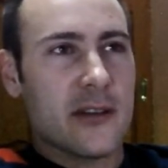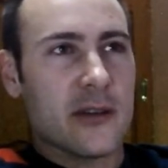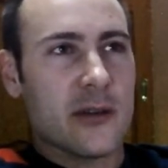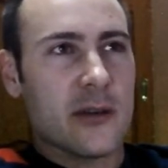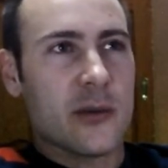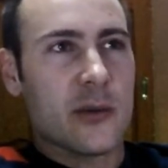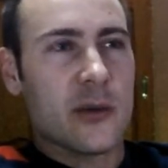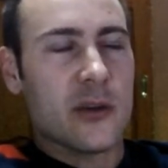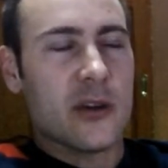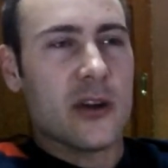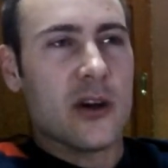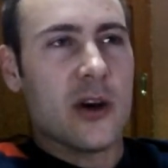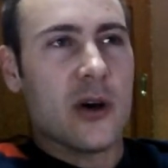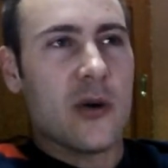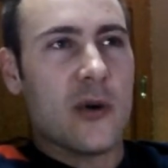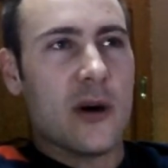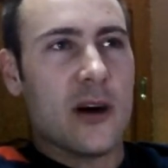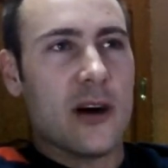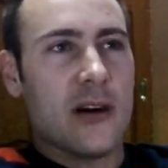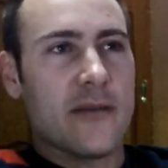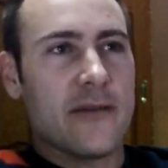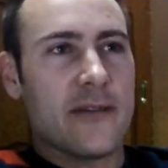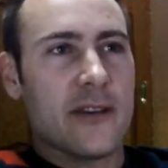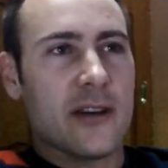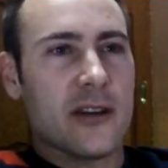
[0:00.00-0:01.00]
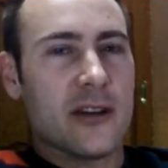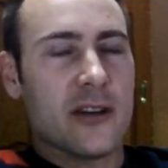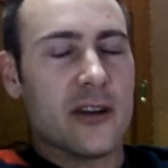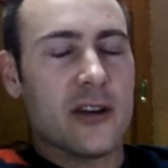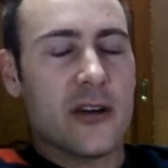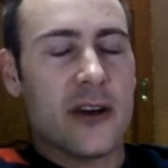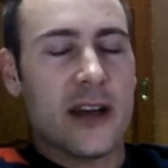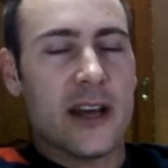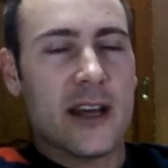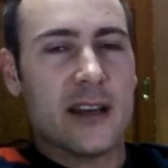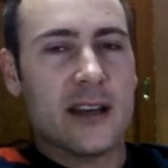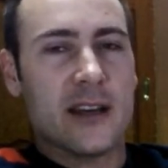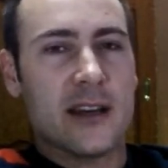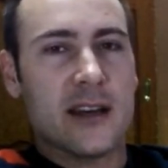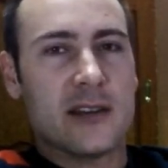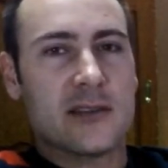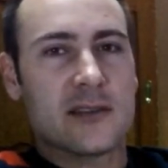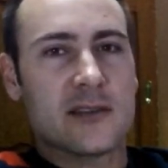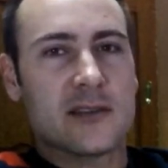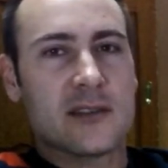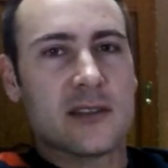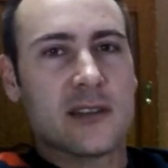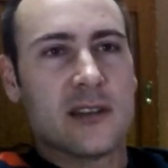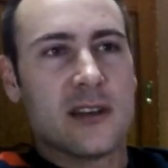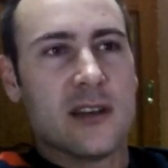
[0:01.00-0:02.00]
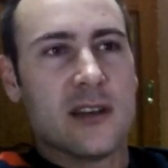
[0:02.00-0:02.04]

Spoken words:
There would be no welfare, no handouts,